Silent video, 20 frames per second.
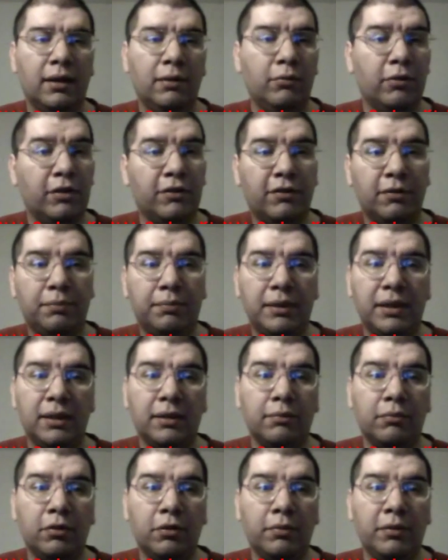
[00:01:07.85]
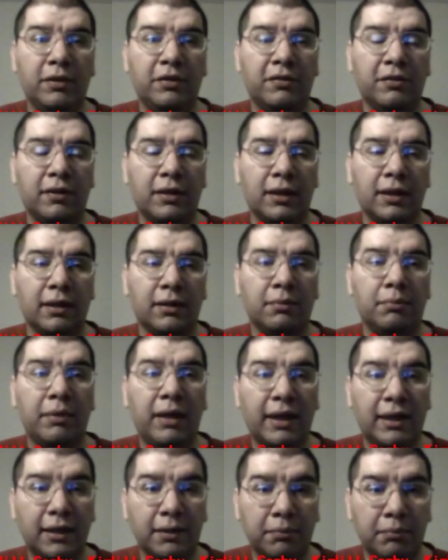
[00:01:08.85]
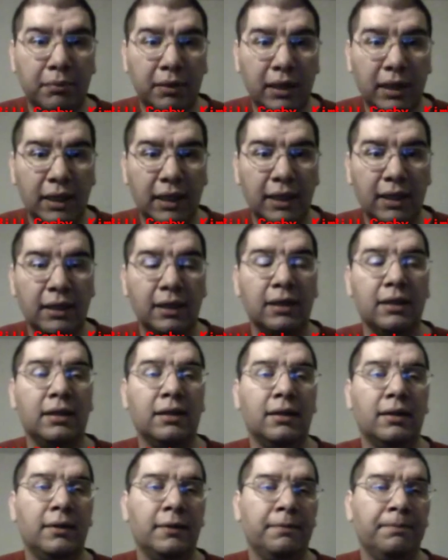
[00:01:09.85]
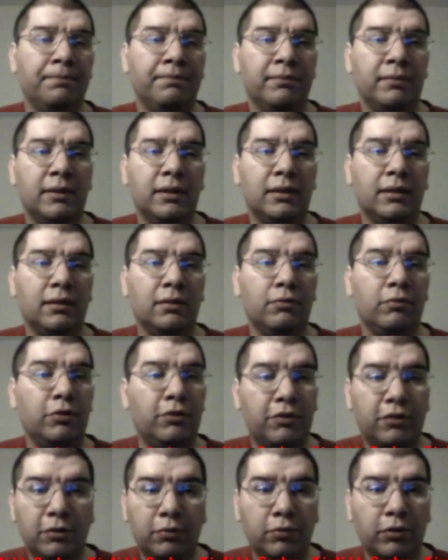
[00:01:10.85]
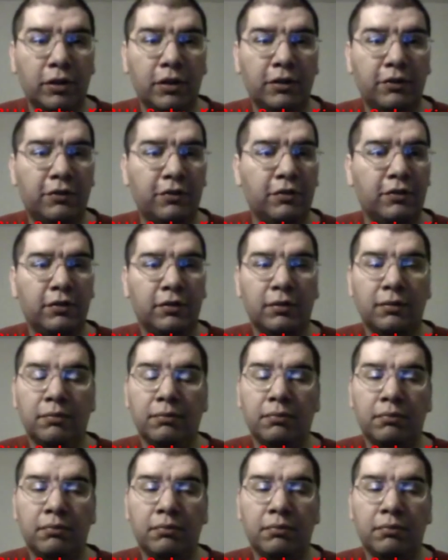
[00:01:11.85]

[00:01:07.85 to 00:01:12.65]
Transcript: and wants to be in movies like Mac and Me, and Richie Rich,